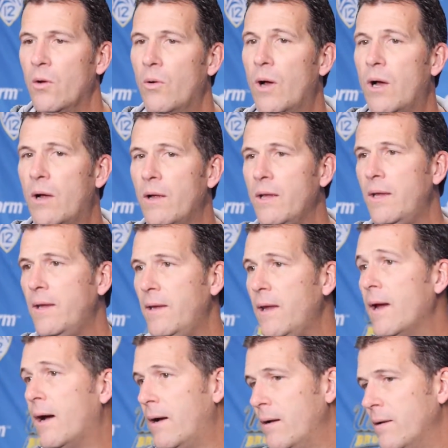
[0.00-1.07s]
Well,
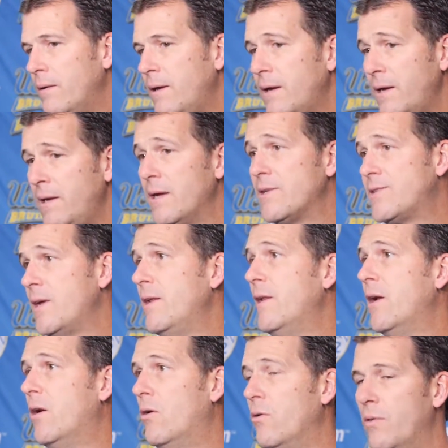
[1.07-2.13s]
yeah, yes and
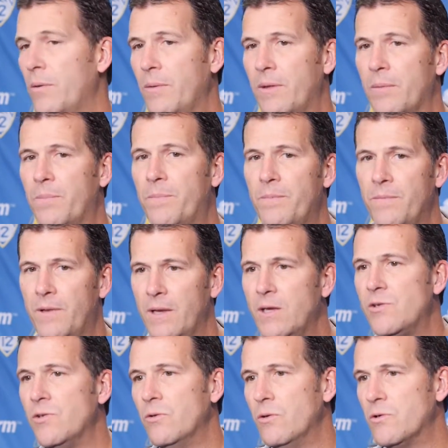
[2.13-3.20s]
no. The
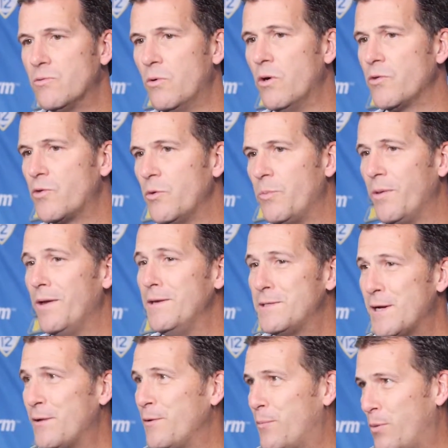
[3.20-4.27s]
issue is Wilshire plays
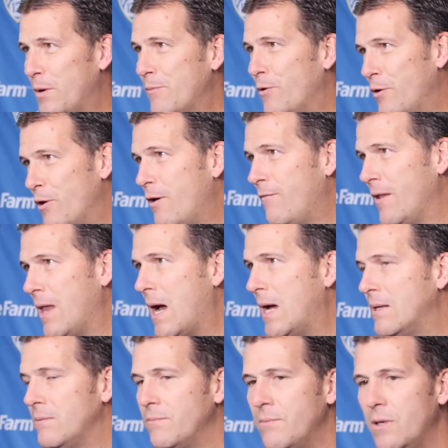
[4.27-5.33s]
out on the perimeter an awful
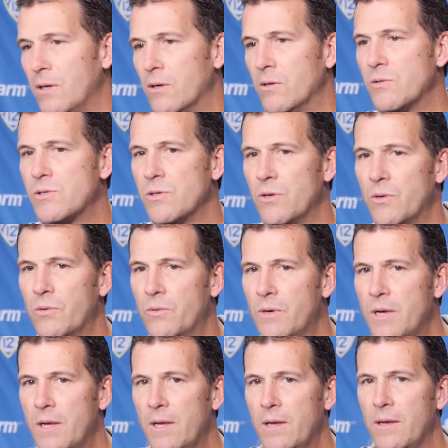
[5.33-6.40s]
lot,
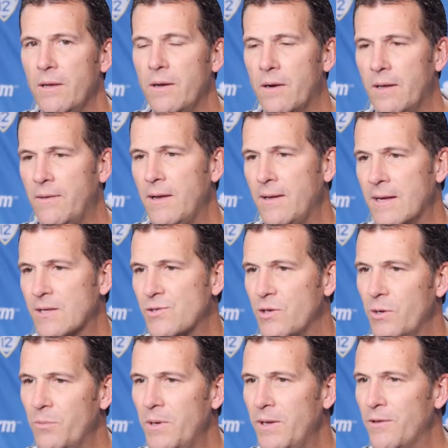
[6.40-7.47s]
I think that's
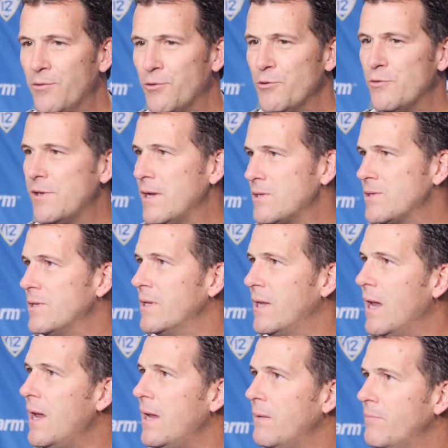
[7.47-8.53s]
going to be the true test of the
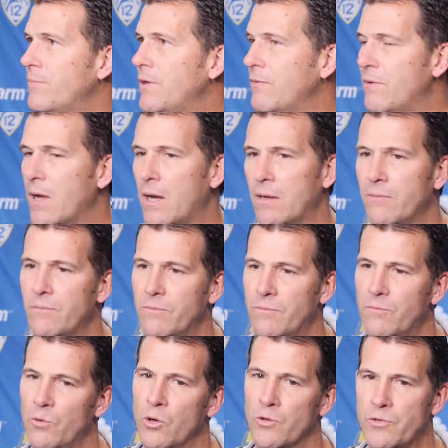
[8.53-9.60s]
game. You've got
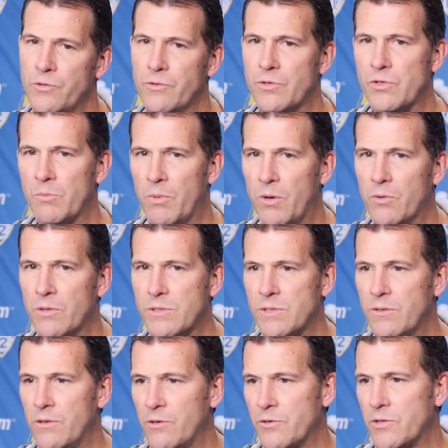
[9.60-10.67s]
Wilshire and Sabonis
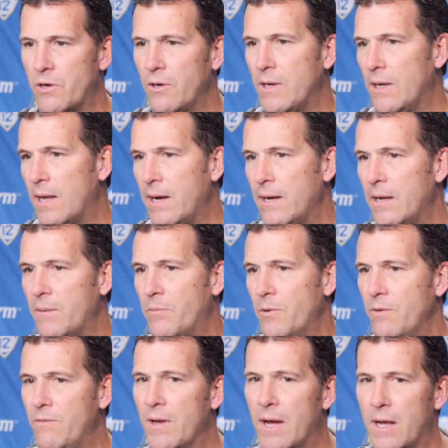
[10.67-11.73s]
in their starting lineup.
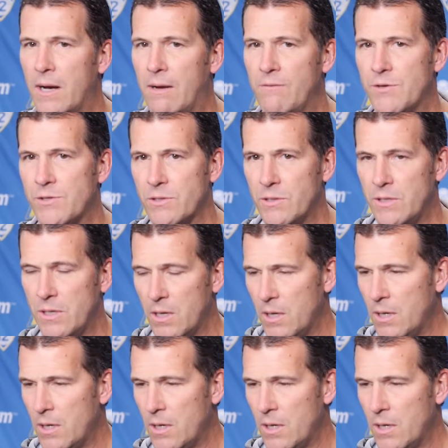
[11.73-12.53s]
We've got, obviously,